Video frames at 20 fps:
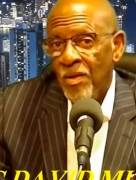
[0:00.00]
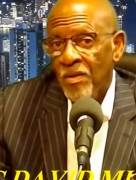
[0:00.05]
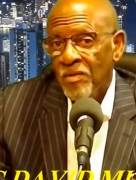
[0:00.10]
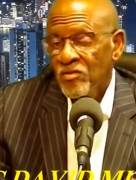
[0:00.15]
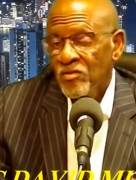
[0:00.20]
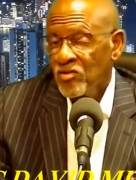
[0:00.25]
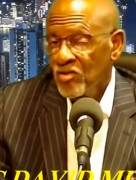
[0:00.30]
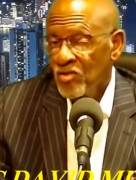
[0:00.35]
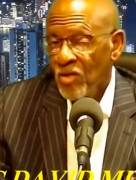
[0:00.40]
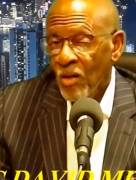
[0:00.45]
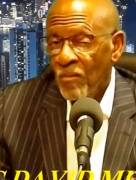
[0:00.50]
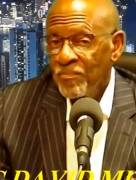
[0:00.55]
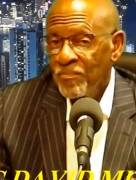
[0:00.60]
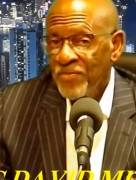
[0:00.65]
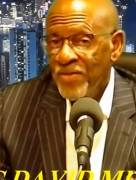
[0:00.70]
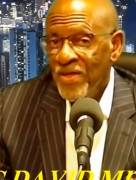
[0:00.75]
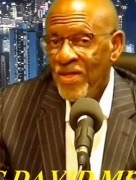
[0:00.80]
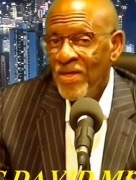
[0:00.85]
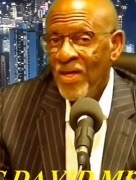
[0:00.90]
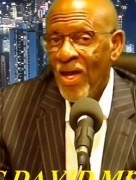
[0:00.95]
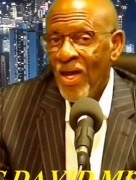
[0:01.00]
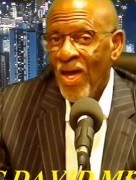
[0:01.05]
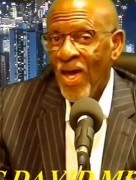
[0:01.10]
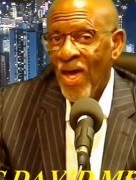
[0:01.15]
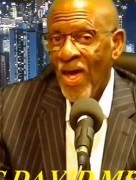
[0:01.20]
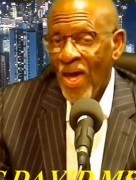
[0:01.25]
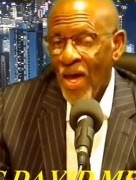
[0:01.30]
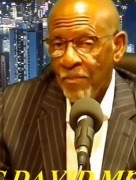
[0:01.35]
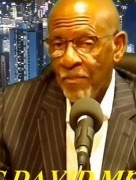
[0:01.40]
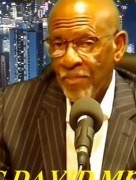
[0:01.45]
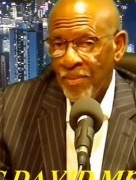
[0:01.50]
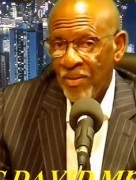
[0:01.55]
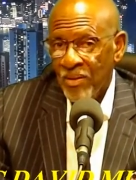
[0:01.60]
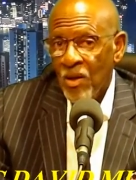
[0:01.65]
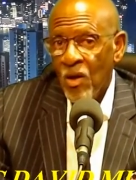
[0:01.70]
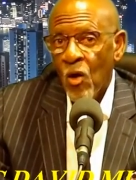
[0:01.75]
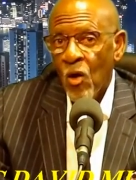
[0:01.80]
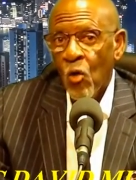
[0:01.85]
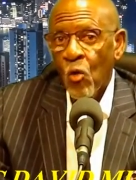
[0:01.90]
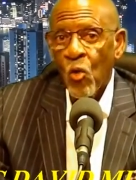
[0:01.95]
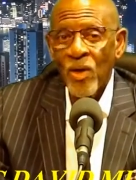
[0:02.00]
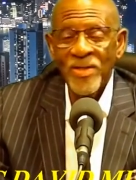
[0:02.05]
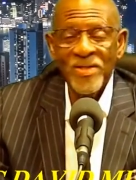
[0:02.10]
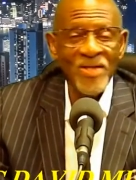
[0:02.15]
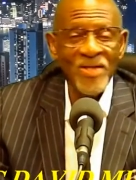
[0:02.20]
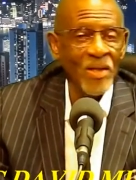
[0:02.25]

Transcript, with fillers: Something happened where it